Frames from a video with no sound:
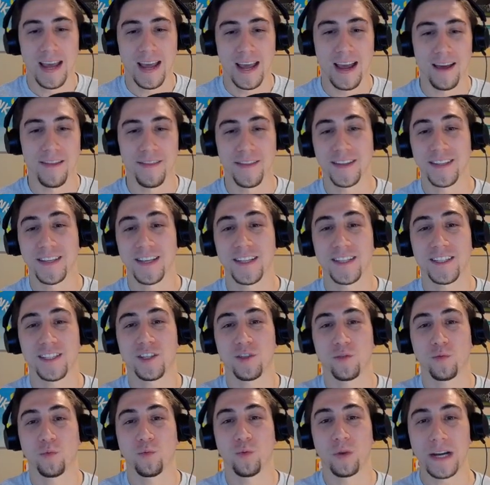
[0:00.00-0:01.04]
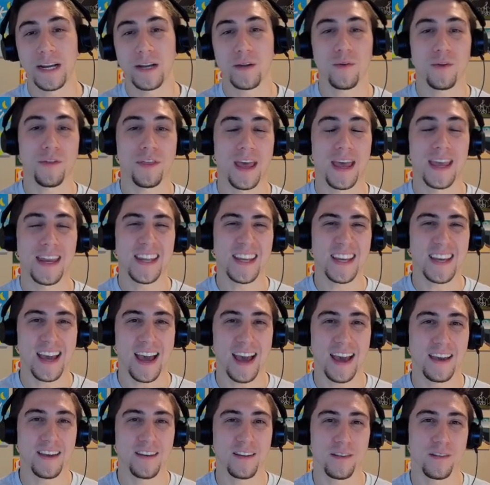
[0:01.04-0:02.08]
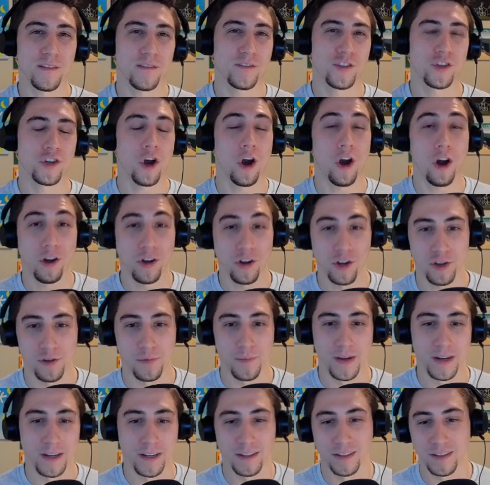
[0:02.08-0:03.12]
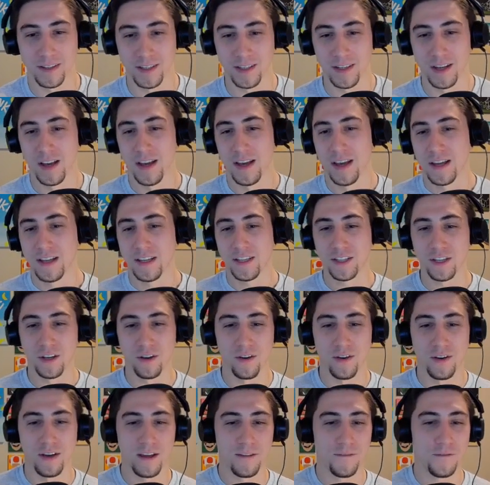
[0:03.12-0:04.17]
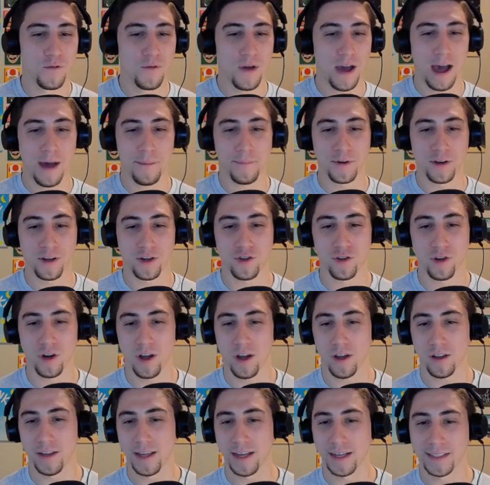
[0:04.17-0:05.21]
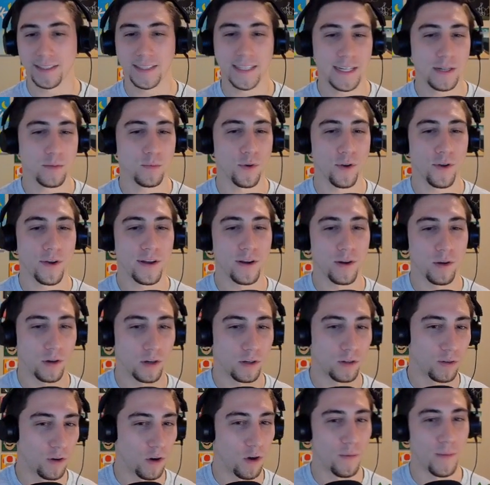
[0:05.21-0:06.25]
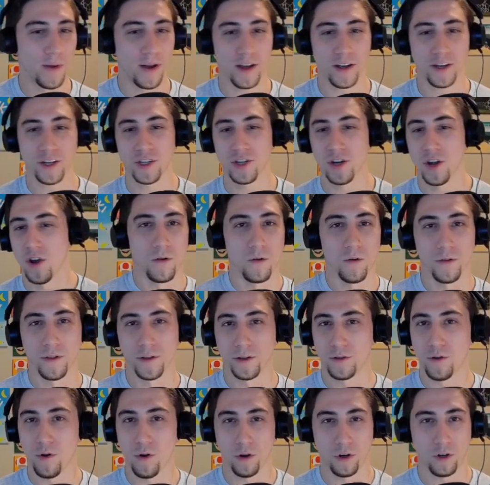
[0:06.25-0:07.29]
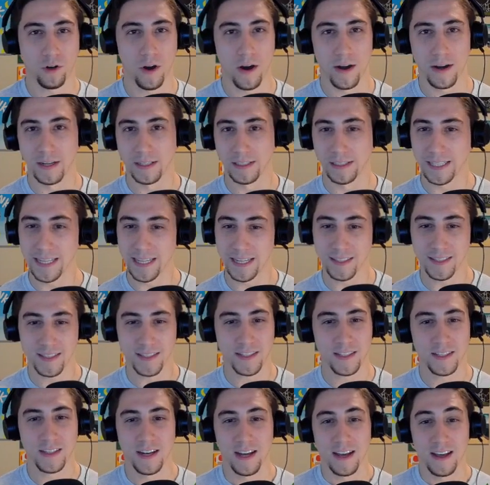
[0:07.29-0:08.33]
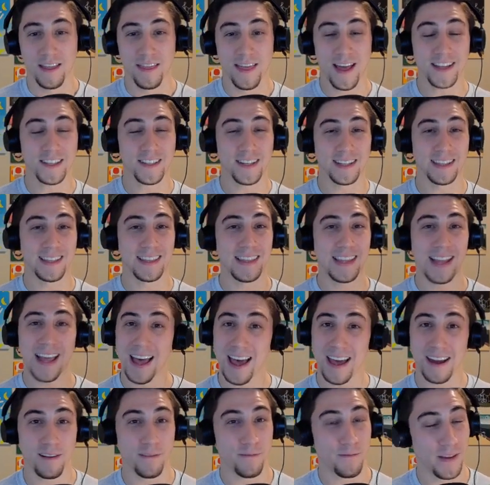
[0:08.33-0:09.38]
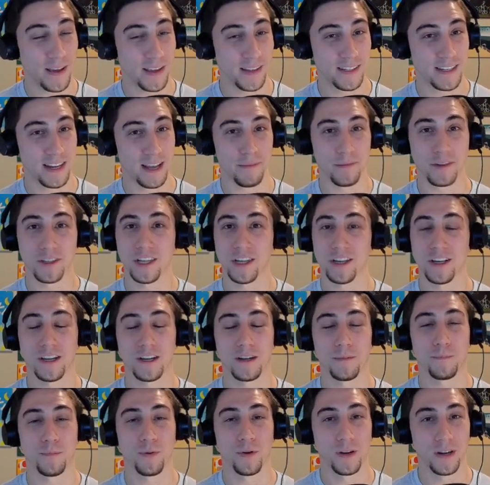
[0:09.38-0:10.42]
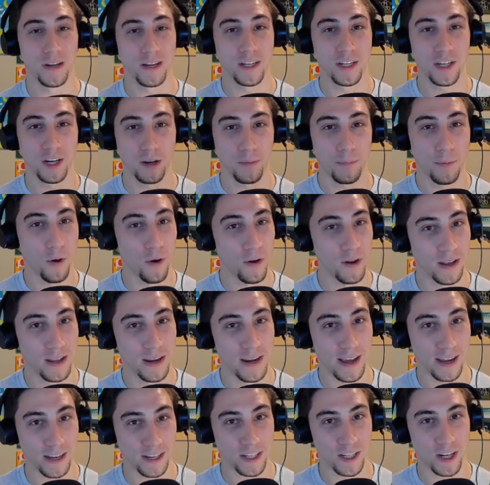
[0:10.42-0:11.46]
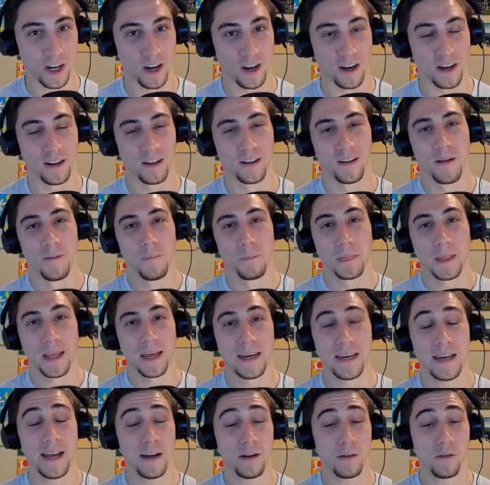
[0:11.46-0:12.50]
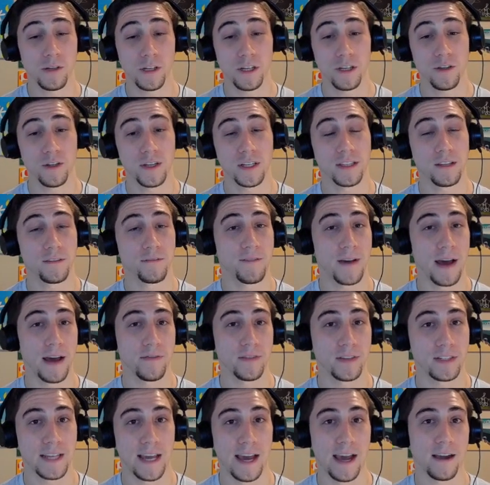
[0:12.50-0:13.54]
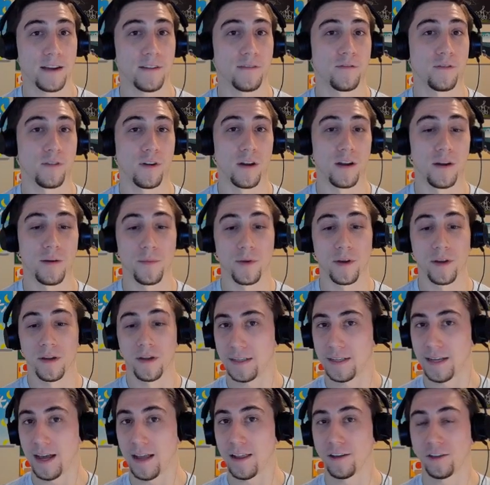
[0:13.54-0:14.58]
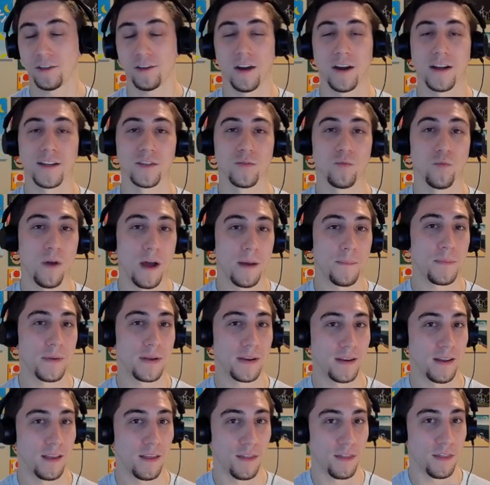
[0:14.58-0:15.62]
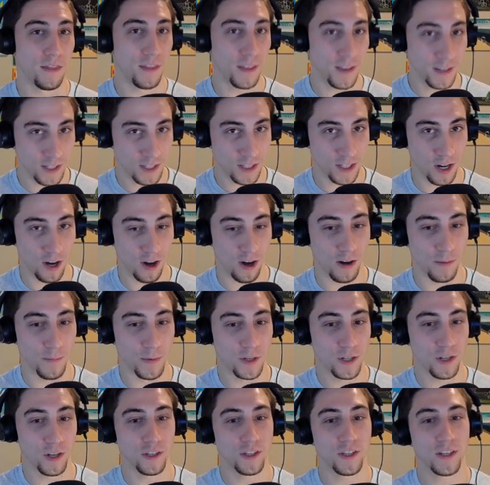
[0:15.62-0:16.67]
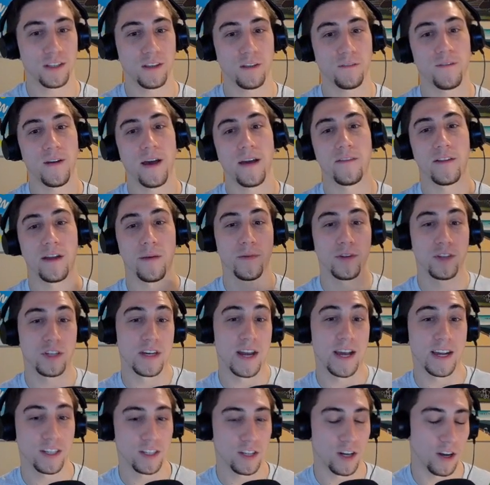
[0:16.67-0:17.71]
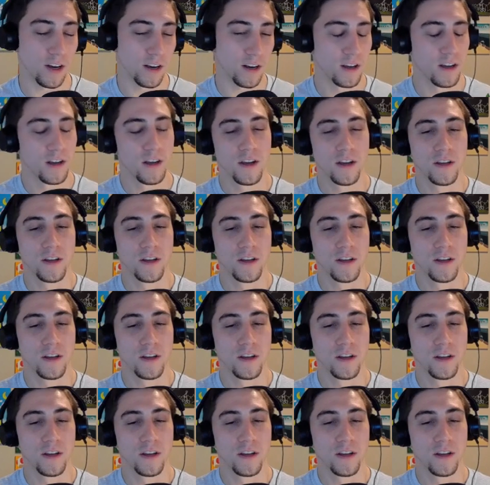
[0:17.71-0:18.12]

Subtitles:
And this is great with any kind of charge minions. So if you happen to draw like Leroy or Gromosh or the Galakrond Elites, that's a lot of face damage that you get to put into your opponent next turn. And not only do you get the 5 attack from Galakrond's weapon this turn, but you also get the 5 damage next turn.